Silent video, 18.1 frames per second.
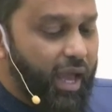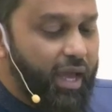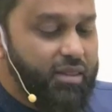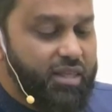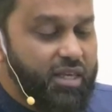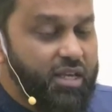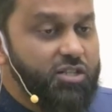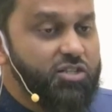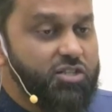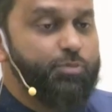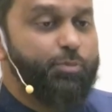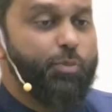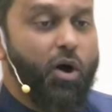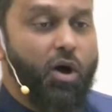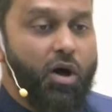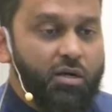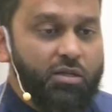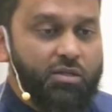And these
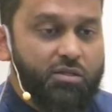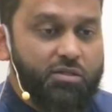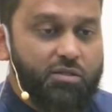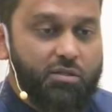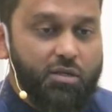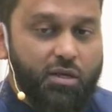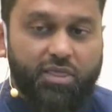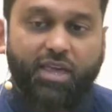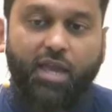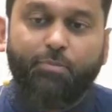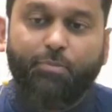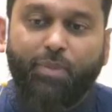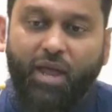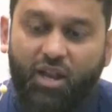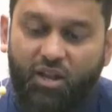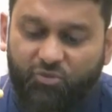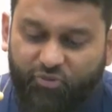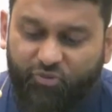bonds, they
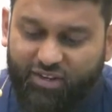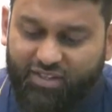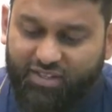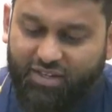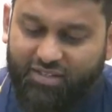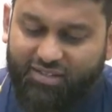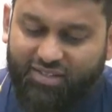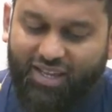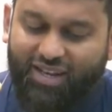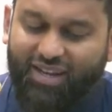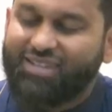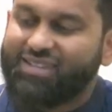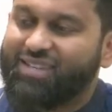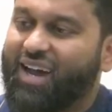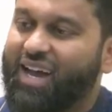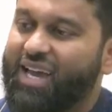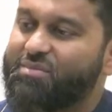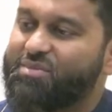benefit us and at
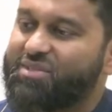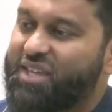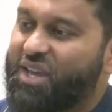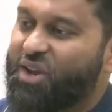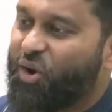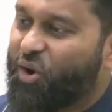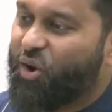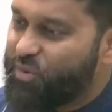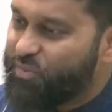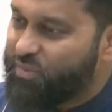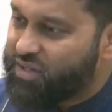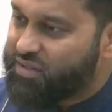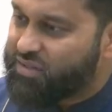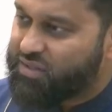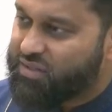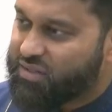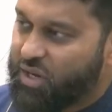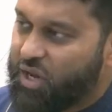times they harm
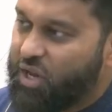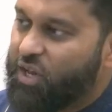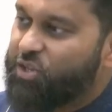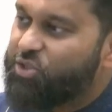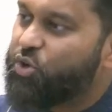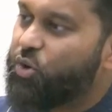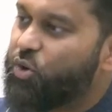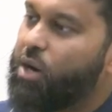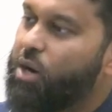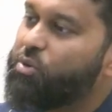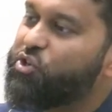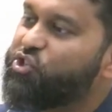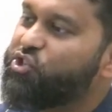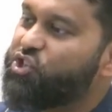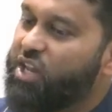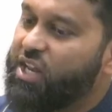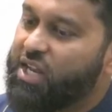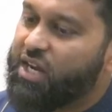us. So our
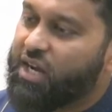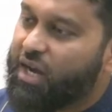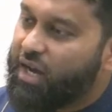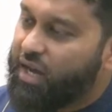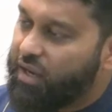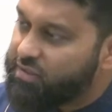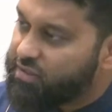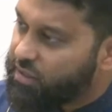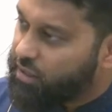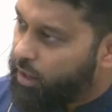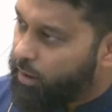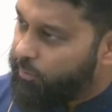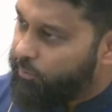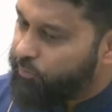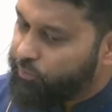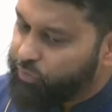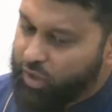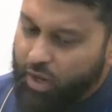Sharia has
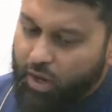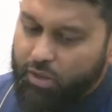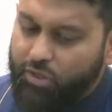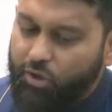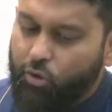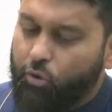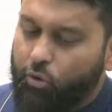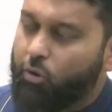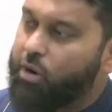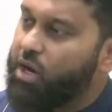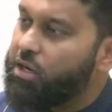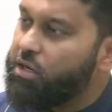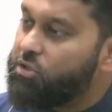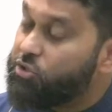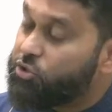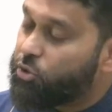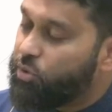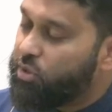come, the Quran
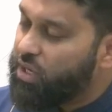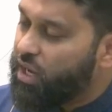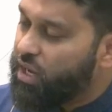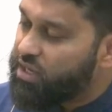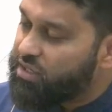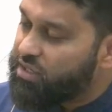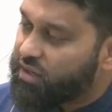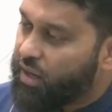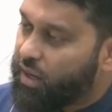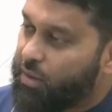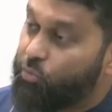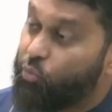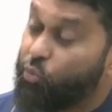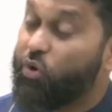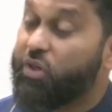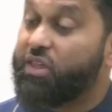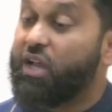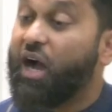and Sunnah has come
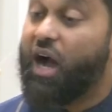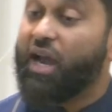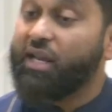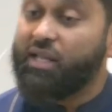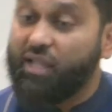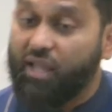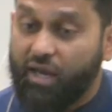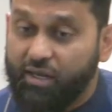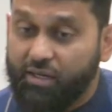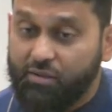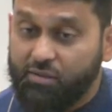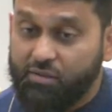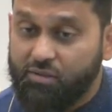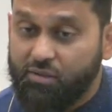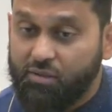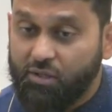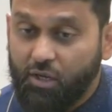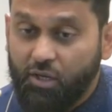with
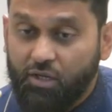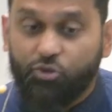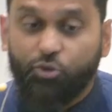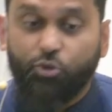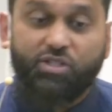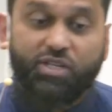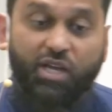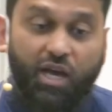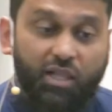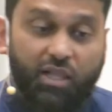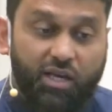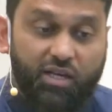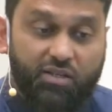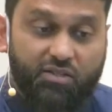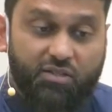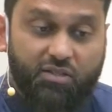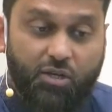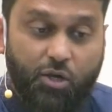guidelines to tell
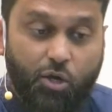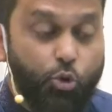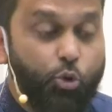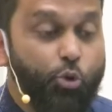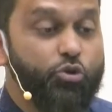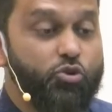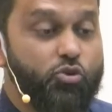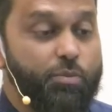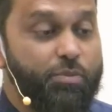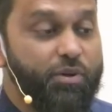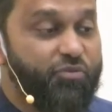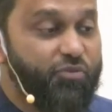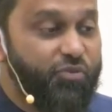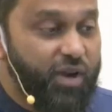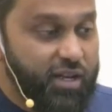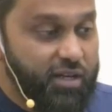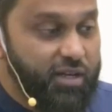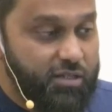us who to
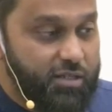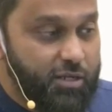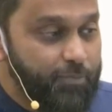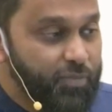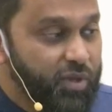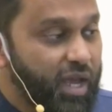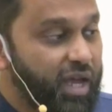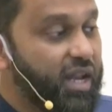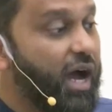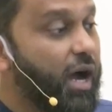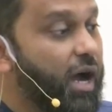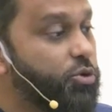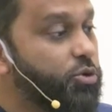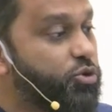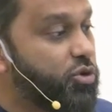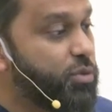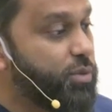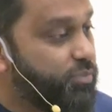befriend and how
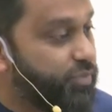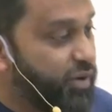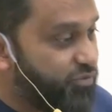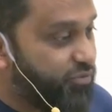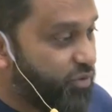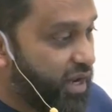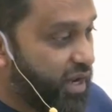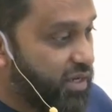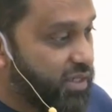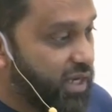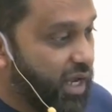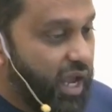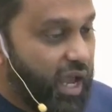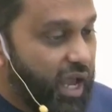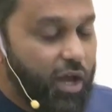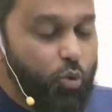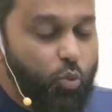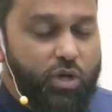to befriend
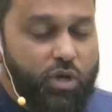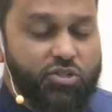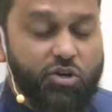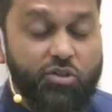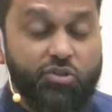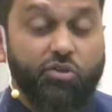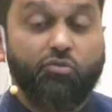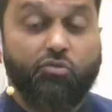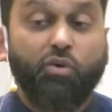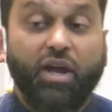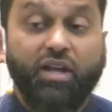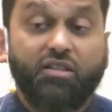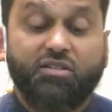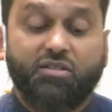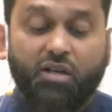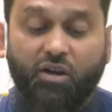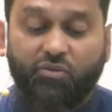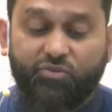and what are the
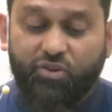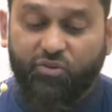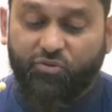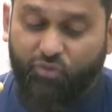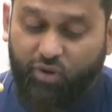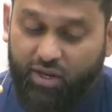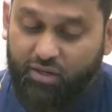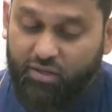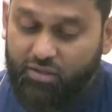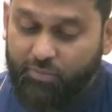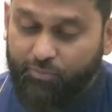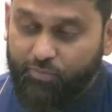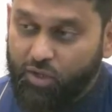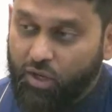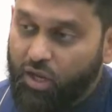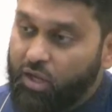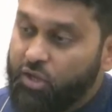rights of the friend.